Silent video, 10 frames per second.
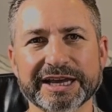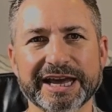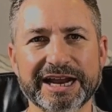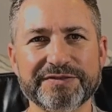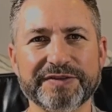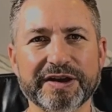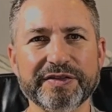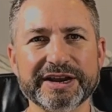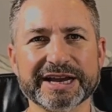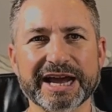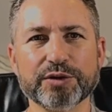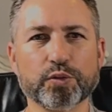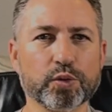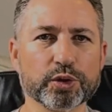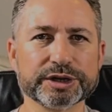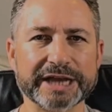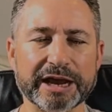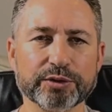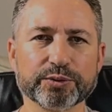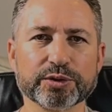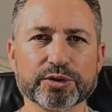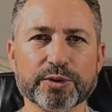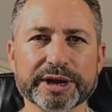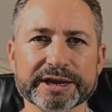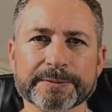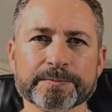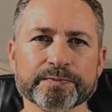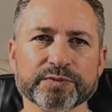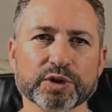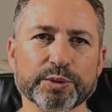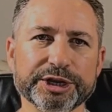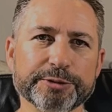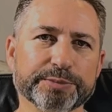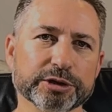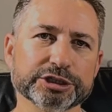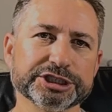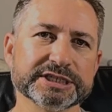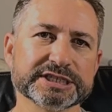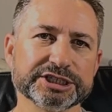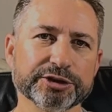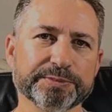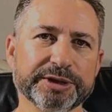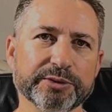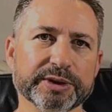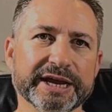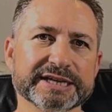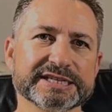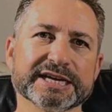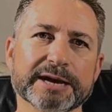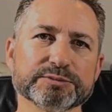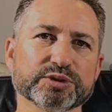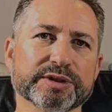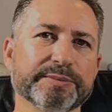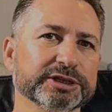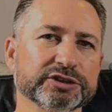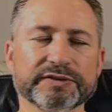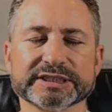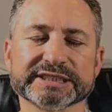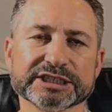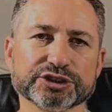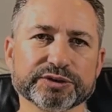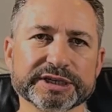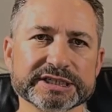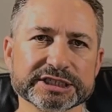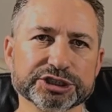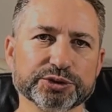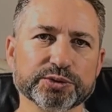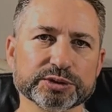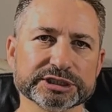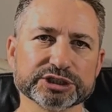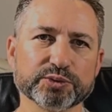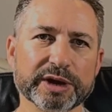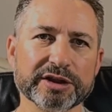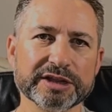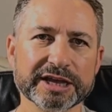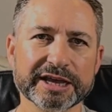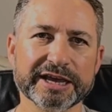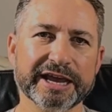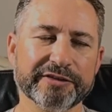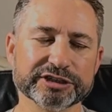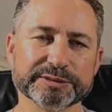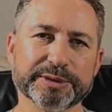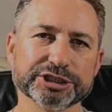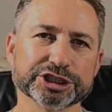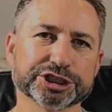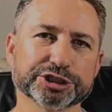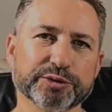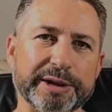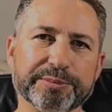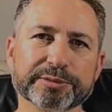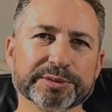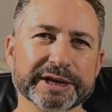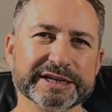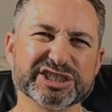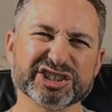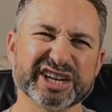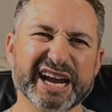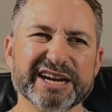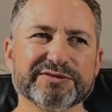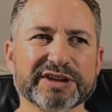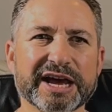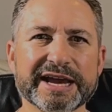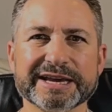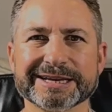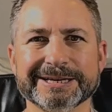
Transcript: And I found that it kind of wore down real quick. When you purchase your P1S, it comes with a bunch of accessories and tools as well. And there's a bunch of scraper blades. They're kind of like